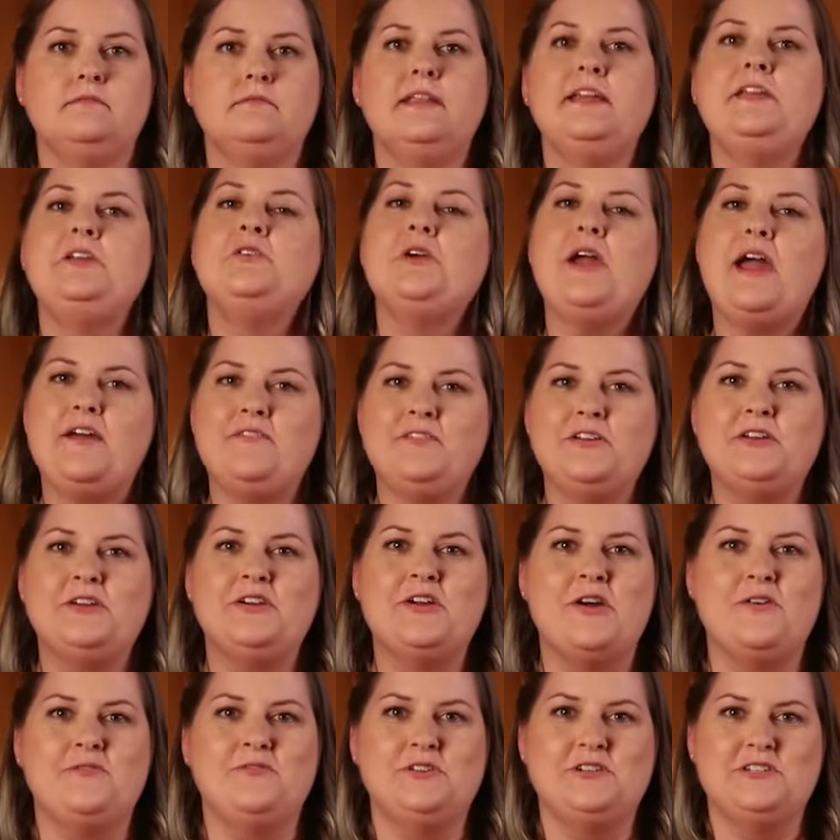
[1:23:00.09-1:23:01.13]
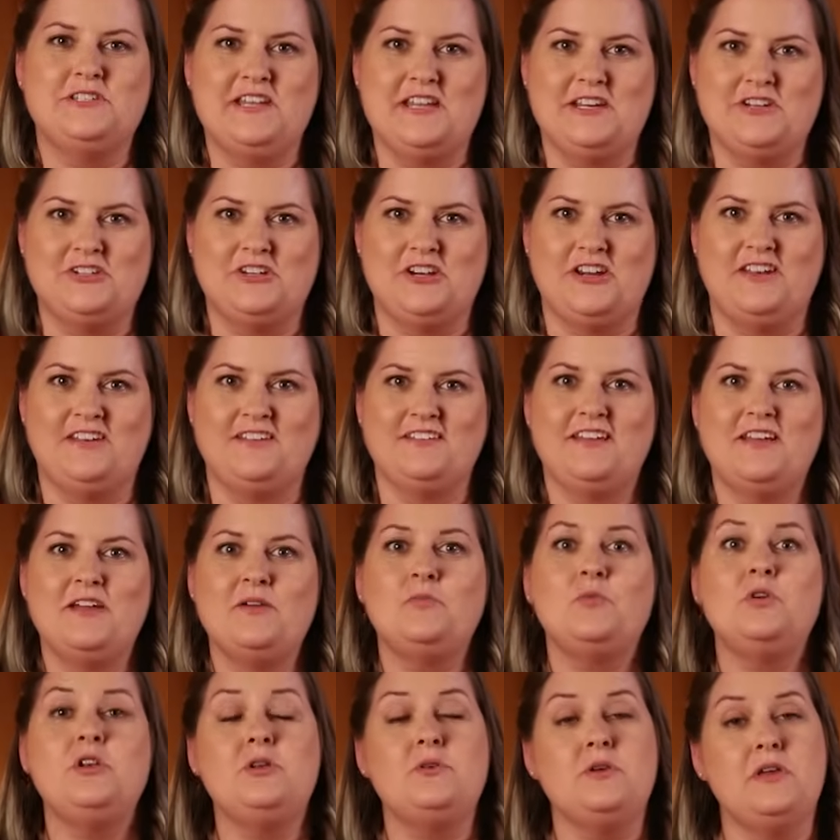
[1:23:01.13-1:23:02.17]
like you're having a conversation
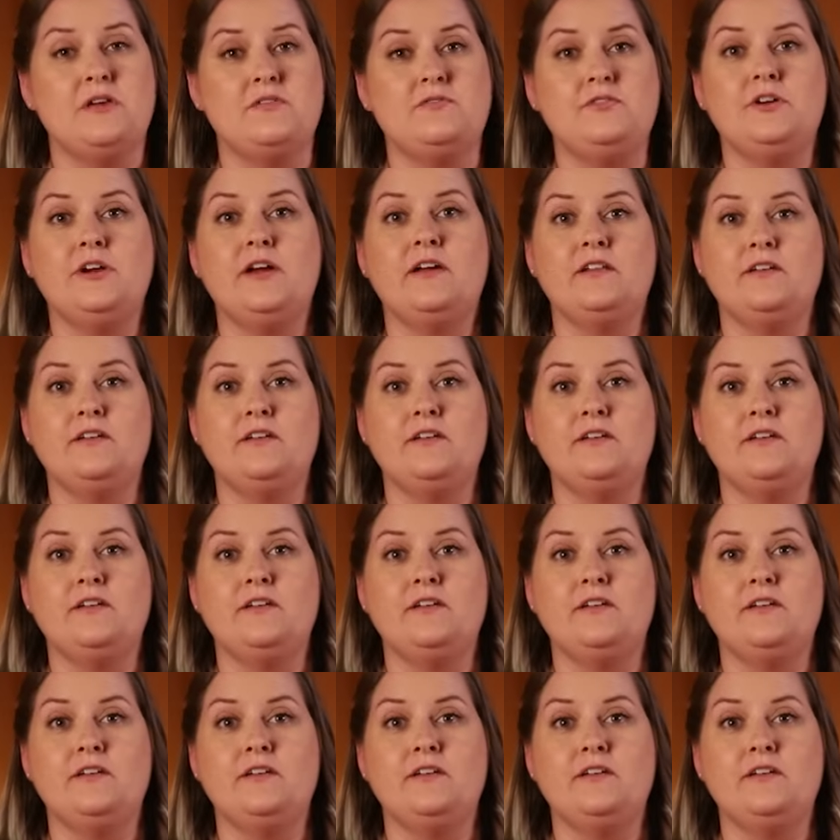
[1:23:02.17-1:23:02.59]
when you give your